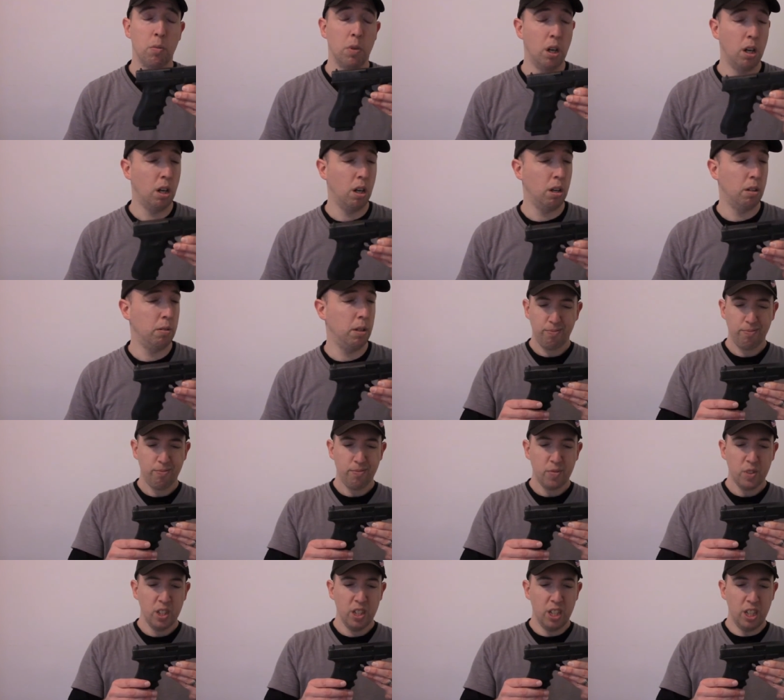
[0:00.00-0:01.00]
Uh,
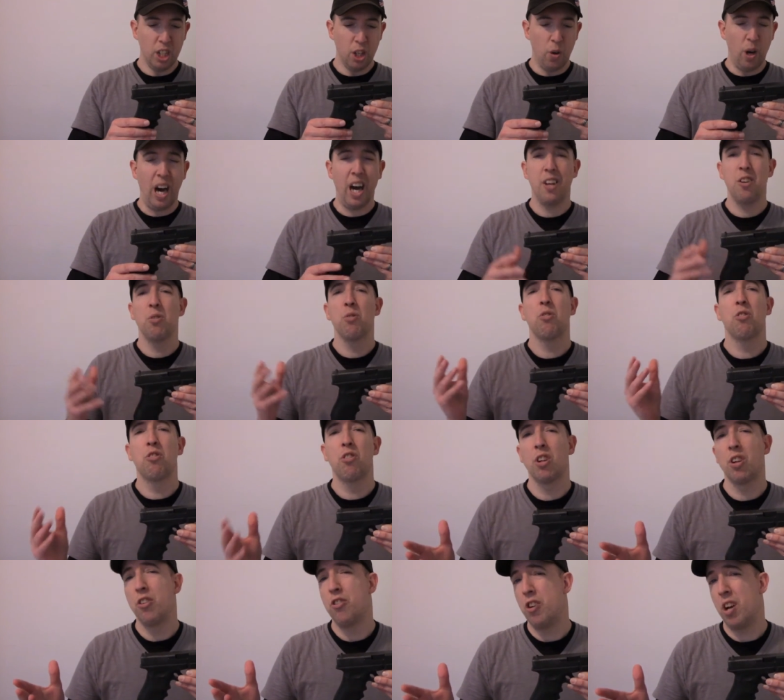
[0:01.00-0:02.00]
you know, I don't
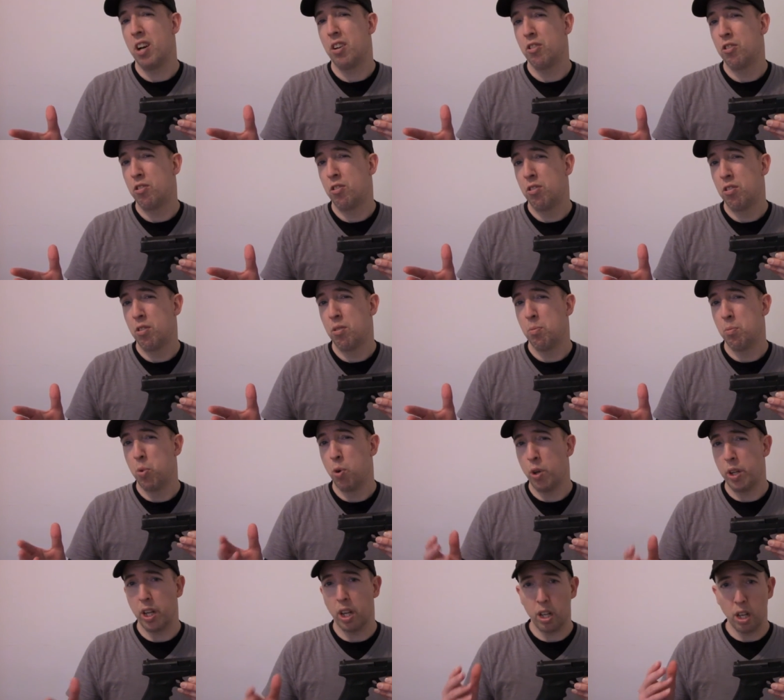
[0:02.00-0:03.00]
suggest
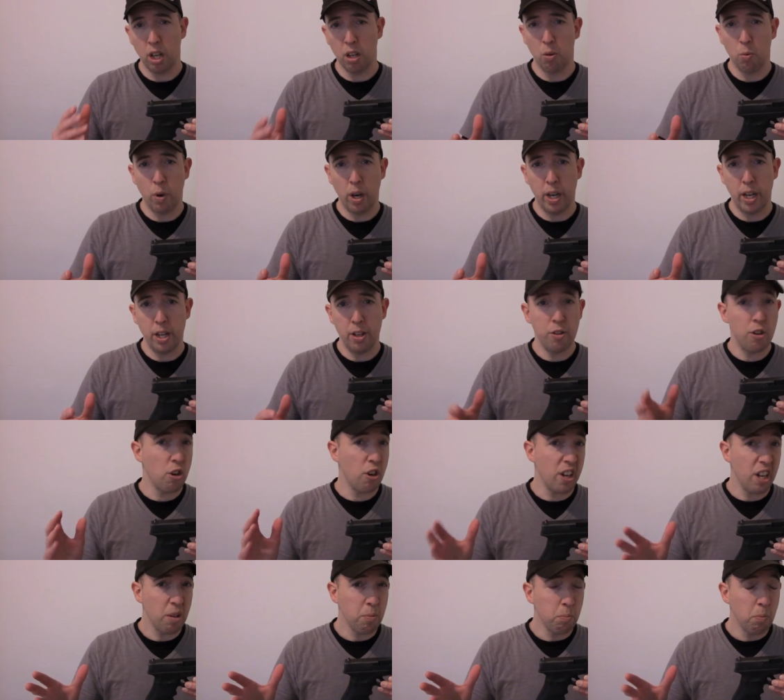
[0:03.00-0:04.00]
putting a gun away
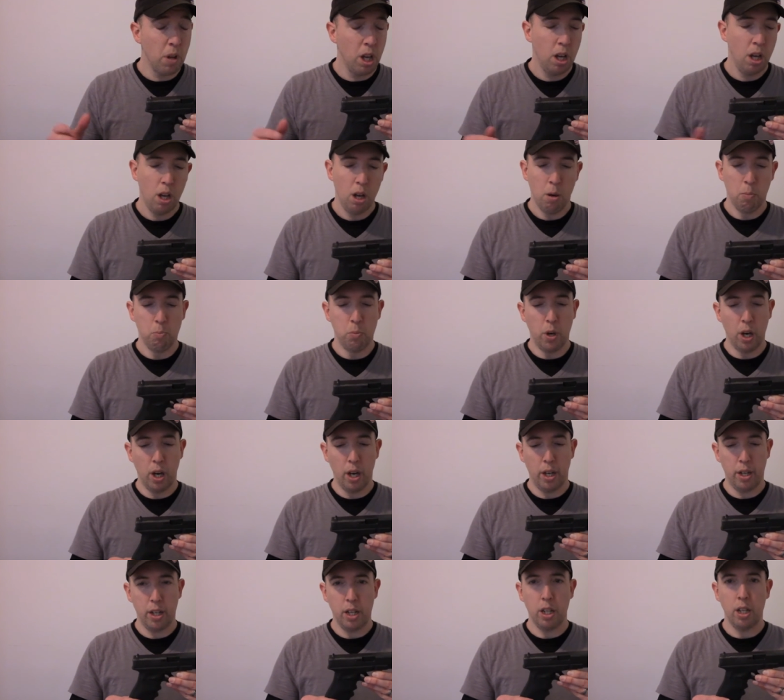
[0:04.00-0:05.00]
dirty,
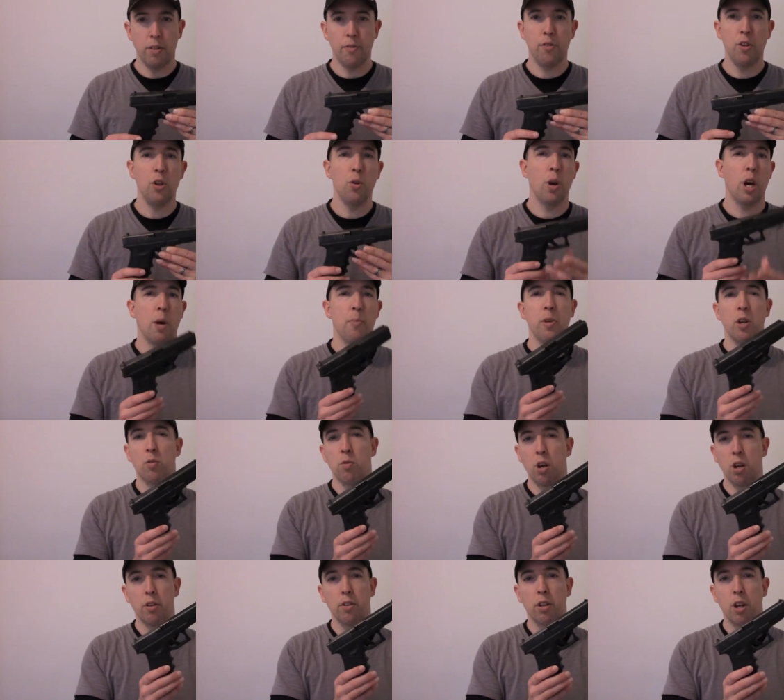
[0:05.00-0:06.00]
but if you happen to
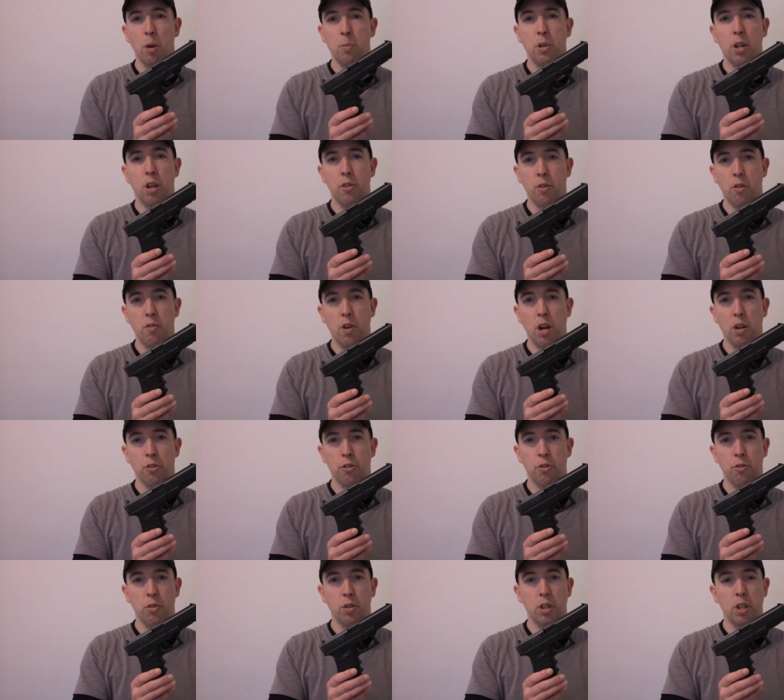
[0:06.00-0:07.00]
run a couple hundred
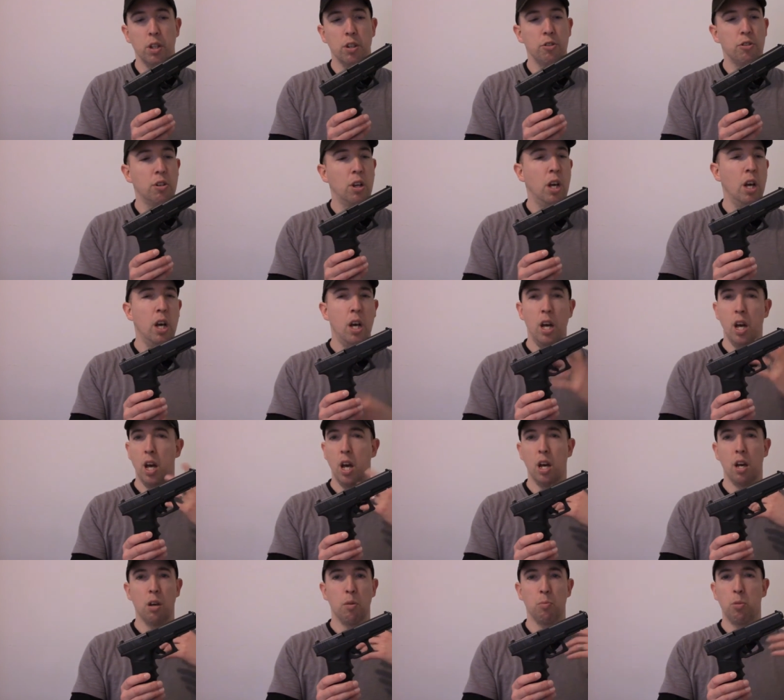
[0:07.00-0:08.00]
rounds through this
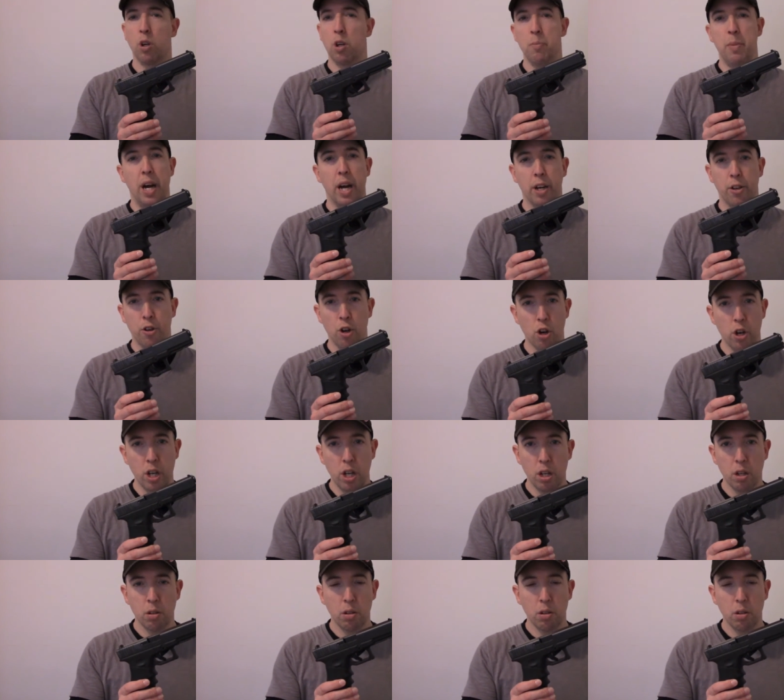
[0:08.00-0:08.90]
and put it back dirty,